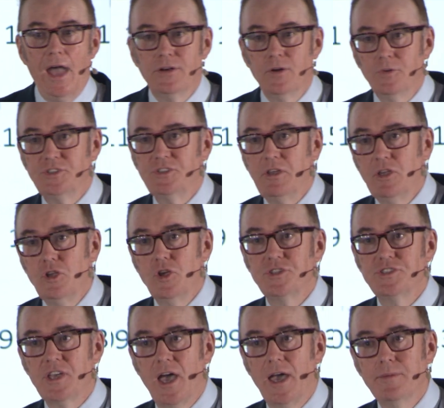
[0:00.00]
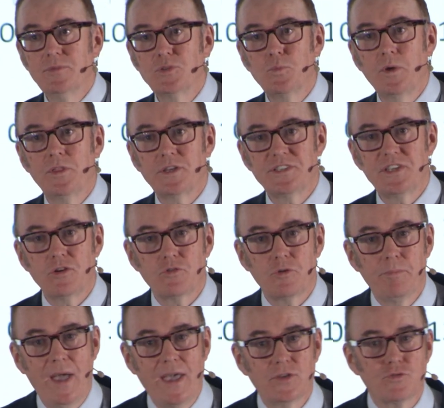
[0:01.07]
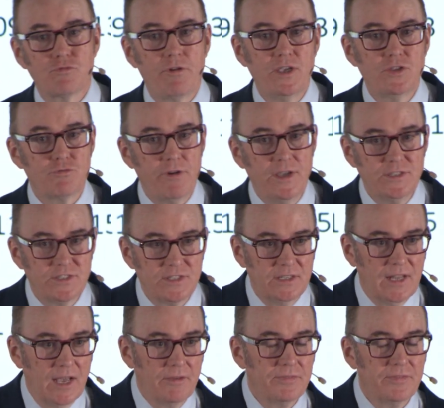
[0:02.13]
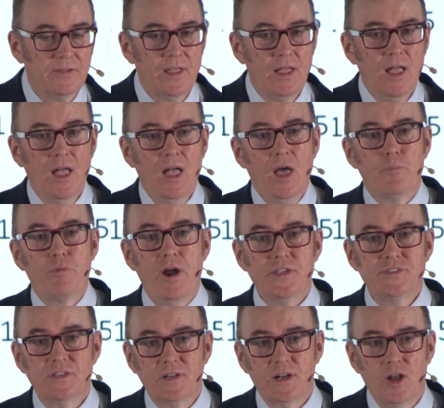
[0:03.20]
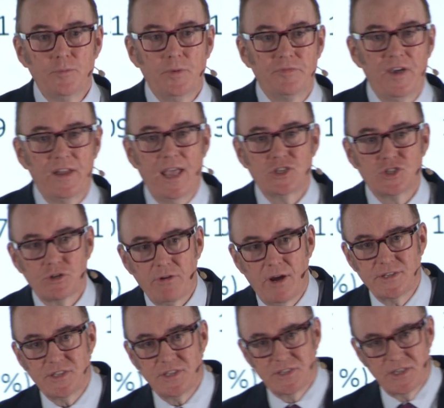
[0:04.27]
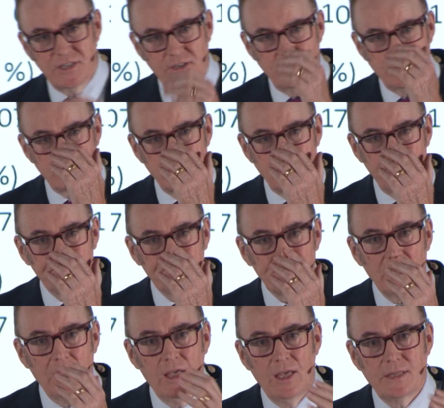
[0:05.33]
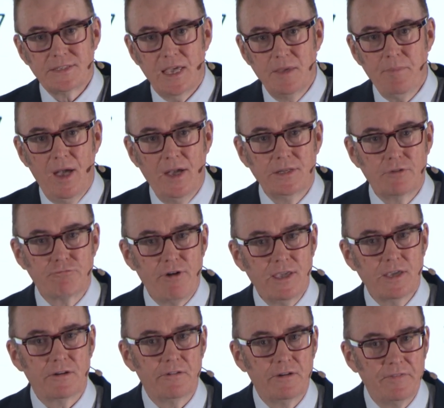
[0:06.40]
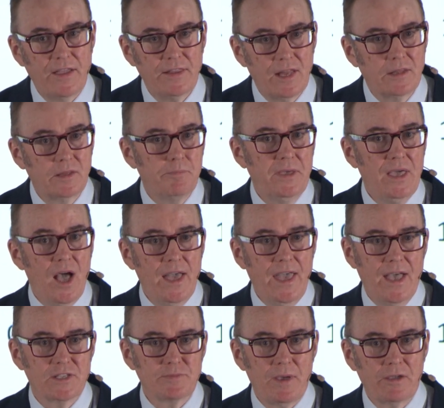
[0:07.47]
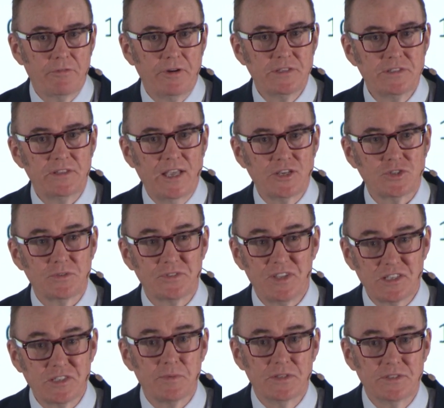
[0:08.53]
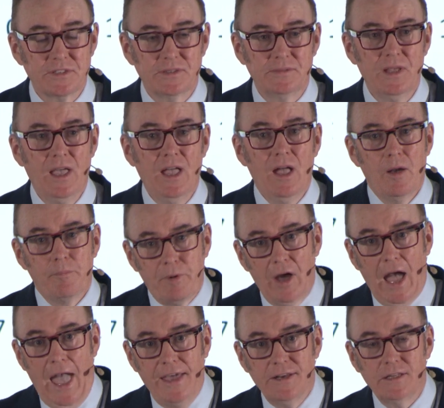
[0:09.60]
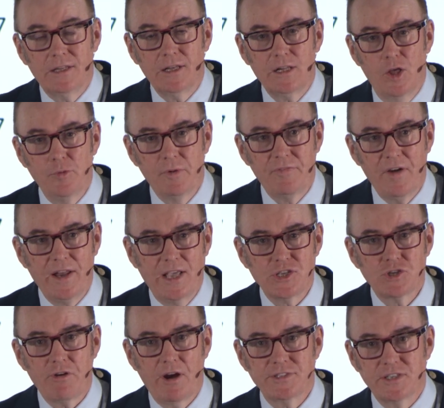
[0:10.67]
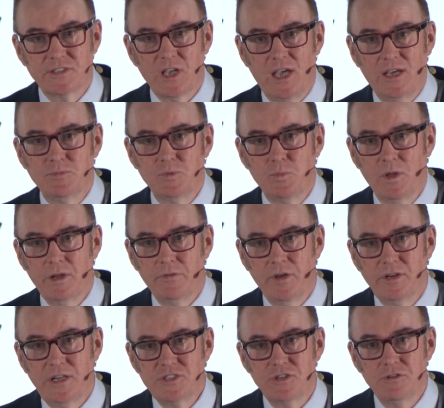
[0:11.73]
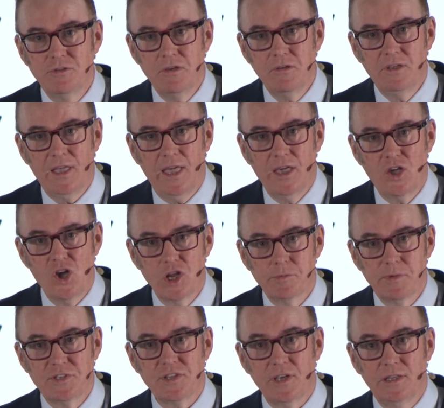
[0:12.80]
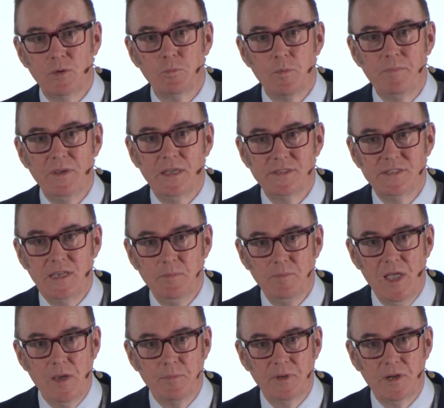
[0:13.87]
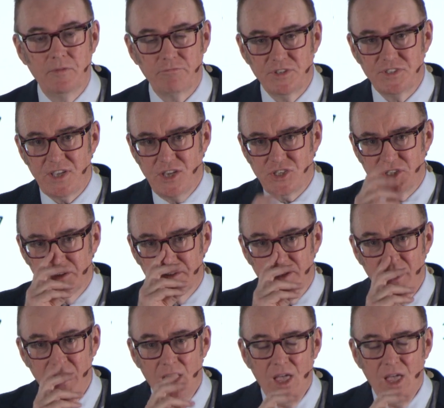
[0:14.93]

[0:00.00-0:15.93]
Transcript: and also in good times whether central banks raise rates enough. Prior to the global financial crisis, I used to take part in a regular event at the BIS, Bank for International Settlements. But ahead of the global financial crisis, I was one of only 2 UK economists saying there would be a deep, imminent recession.